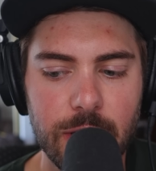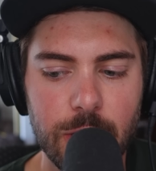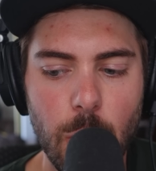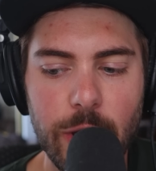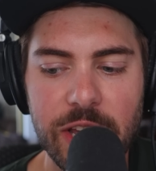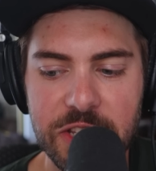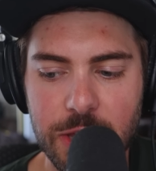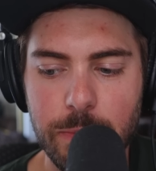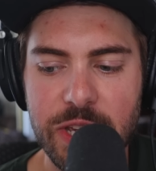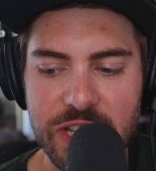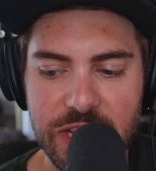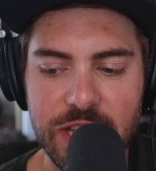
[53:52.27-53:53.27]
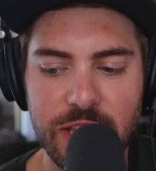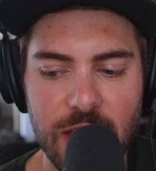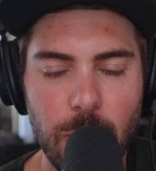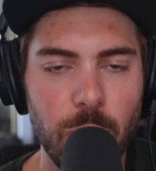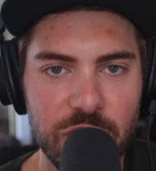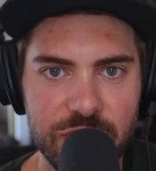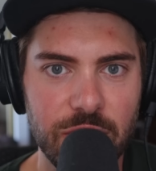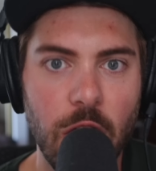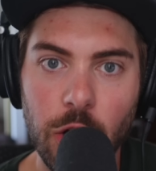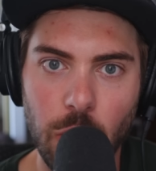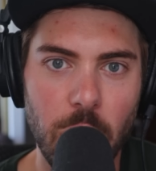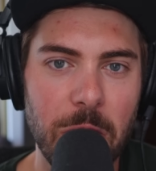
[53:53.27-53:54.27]
going into the PCT, that was
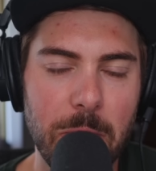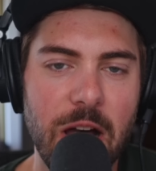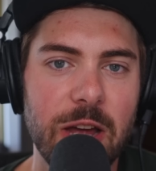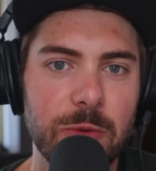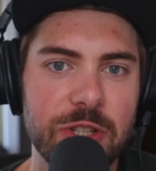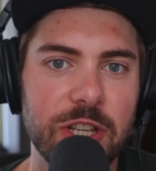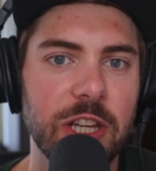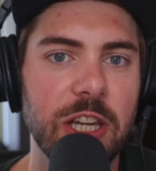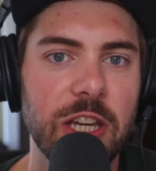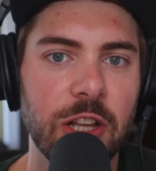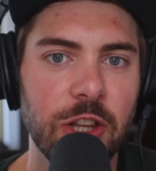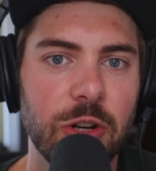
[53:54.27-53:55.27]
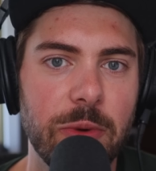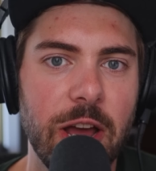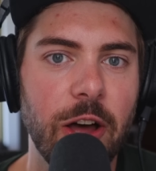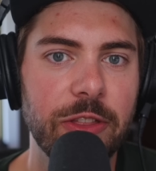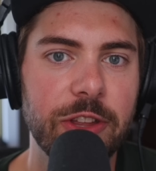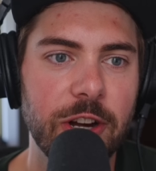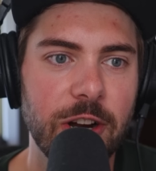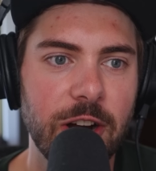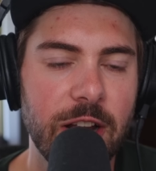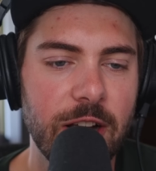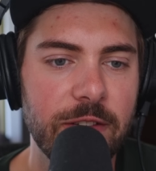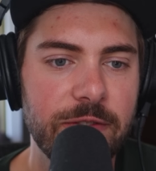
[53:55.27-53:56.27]
a goal of mine, was to eat a little bit healthier,
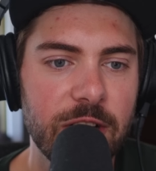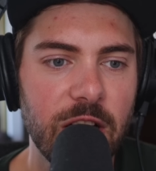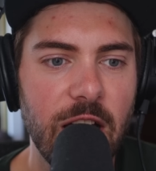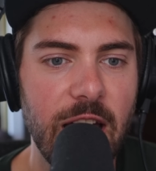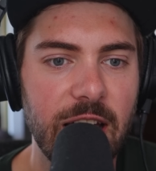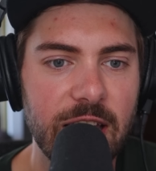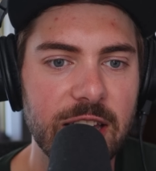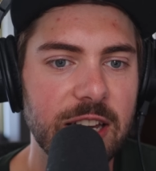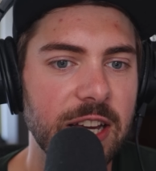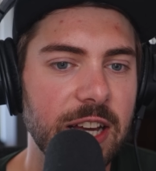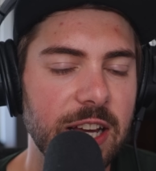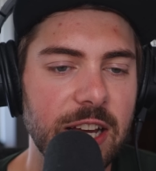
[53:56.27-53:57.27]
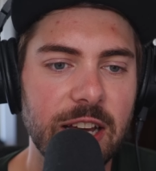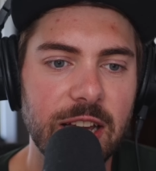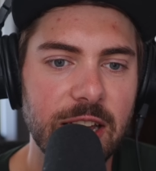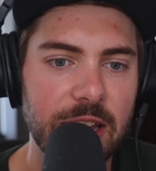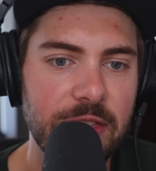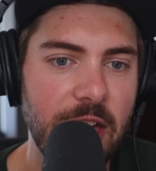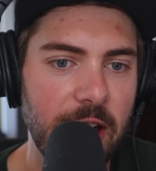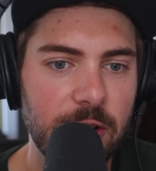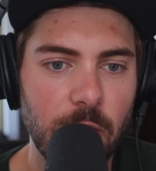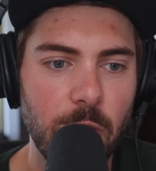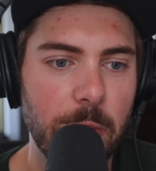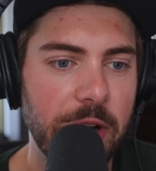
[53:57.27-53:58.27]
and I feel like that
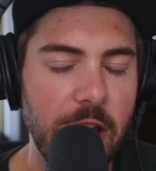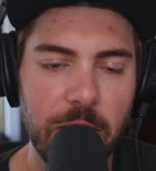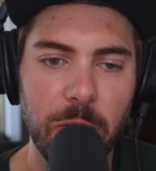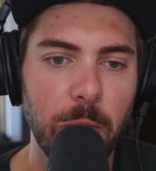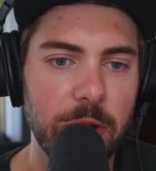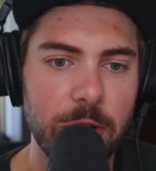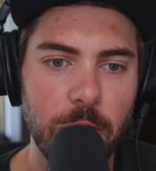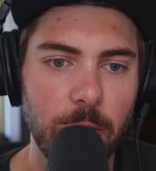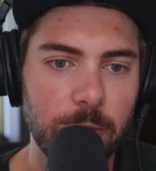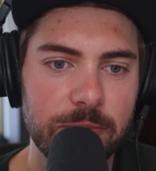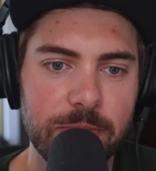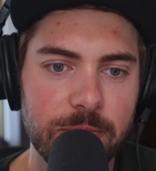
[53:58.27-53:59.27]
goal went out of the window.